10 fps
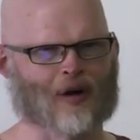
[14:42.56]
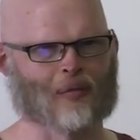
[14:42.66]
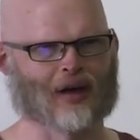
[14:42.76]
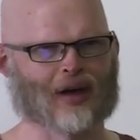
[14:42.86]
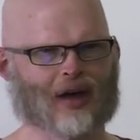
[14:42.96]

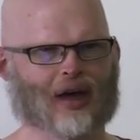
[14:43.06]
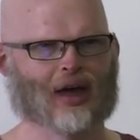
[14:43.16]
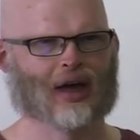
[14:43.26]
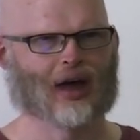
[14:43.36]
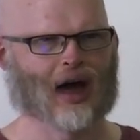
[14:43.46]
family.
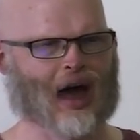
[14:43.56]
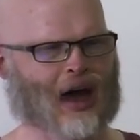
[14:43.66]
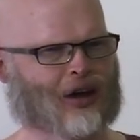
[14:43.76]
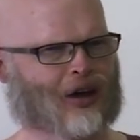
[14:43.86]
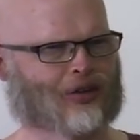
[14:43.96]
I
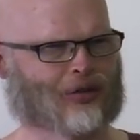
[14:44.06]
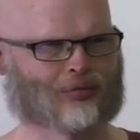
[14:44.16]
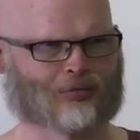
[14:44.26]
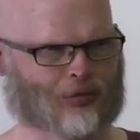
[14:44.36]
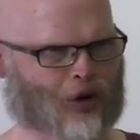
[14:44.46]
had a
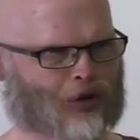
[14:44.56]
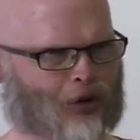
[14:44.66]
young